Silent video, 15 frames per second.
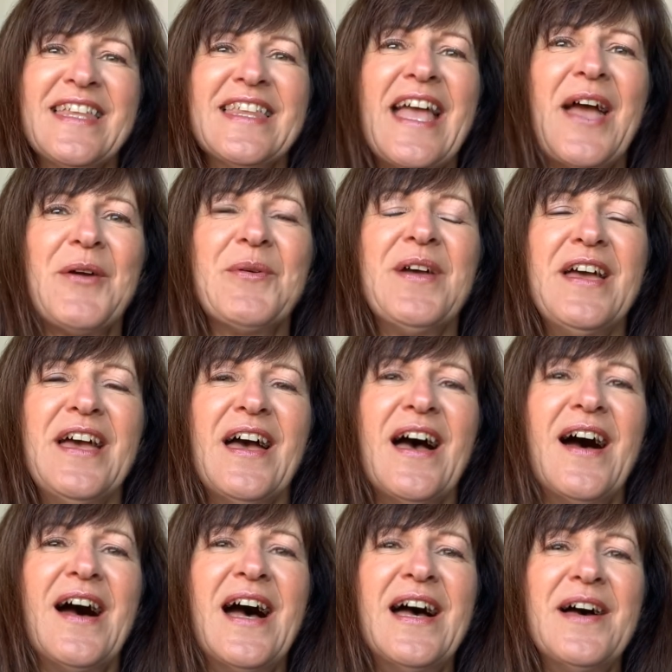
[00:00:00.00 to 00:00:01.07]
Now,
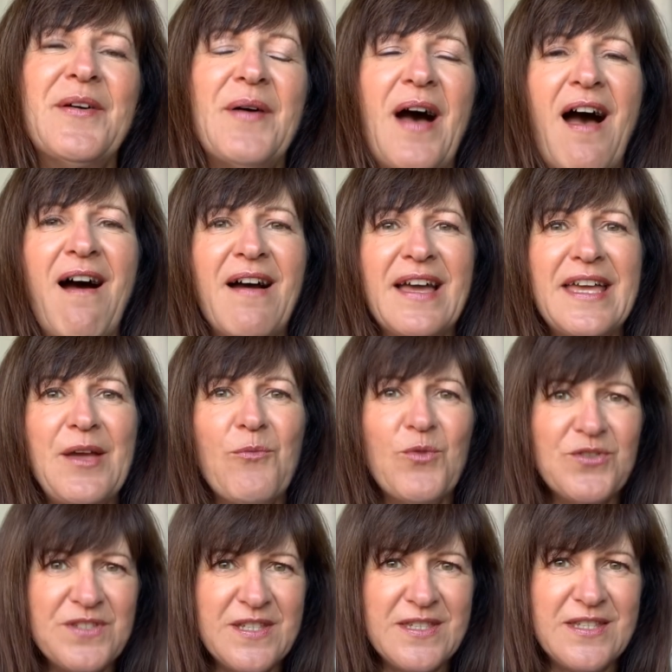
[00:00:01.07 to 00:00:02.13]
uh, I
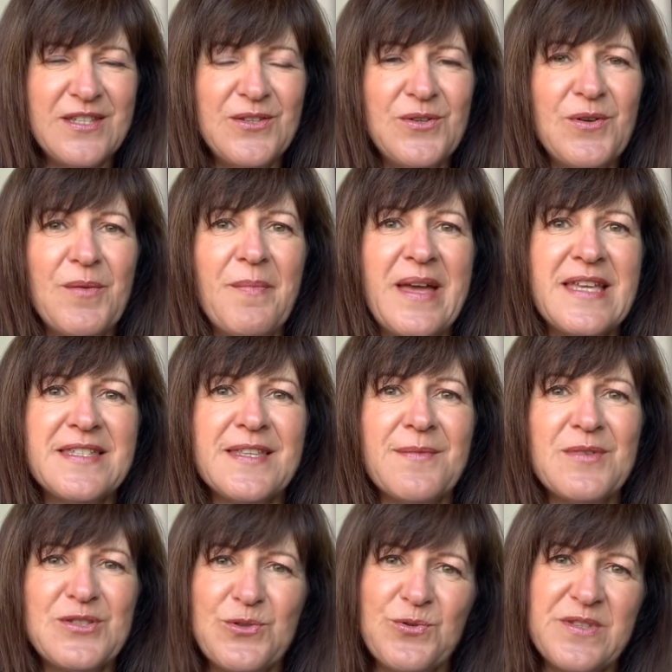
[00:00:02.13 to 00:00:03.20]
wanted to make
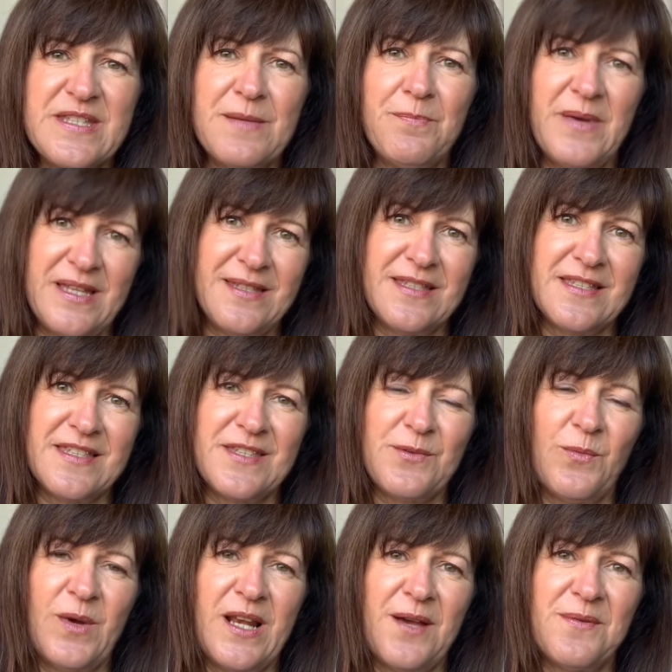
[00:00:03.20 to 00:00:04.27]
some Dorset
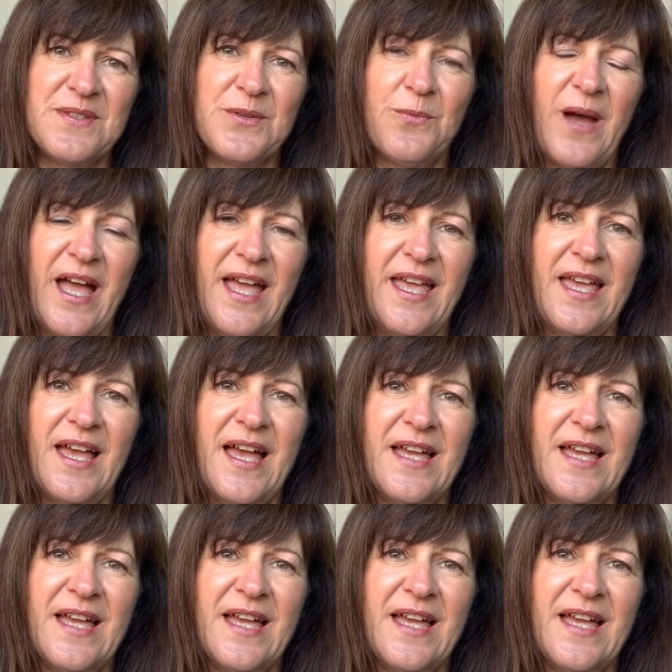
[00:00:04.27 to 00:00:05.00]
buttons while I was away,